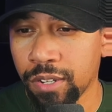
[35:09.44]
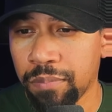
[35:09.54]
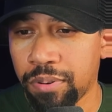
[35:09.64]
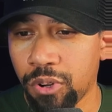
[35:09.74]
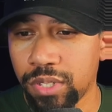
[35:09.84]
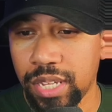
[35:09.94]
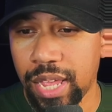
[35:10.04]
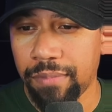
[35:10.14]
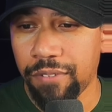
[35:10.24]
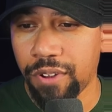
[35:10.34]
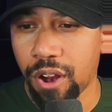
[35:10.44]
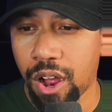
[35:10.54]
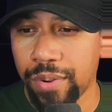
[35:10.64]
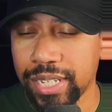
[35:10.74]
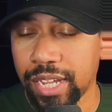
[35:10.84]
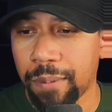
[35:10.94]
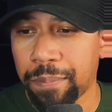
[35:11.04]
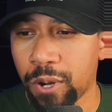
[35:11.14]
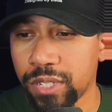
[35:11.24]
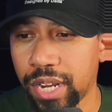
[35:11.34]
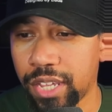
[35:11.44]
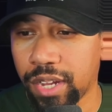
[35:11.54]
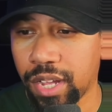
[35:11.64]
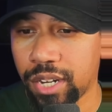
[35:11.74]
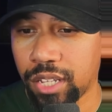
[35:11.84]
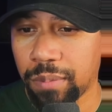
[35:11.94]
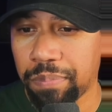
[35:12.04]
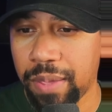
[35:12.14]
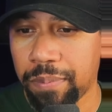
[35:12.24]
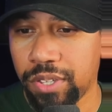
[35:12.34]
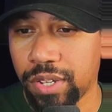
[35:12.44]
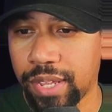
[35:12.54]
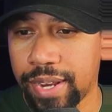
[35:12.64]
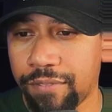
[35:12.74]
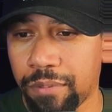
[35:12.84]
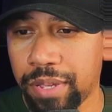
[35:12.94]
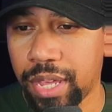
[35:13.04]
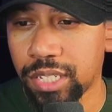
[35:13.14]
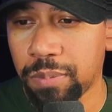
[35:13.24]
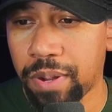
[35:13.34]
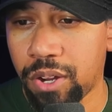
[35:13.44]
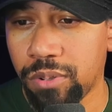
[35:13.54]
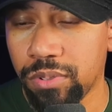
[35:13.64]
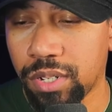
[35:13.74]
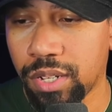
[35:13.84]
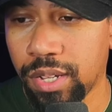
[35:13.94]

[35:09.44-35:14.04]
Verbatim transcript: Pro tip, if you're always a good person and you're good to other people, you can never be exposed.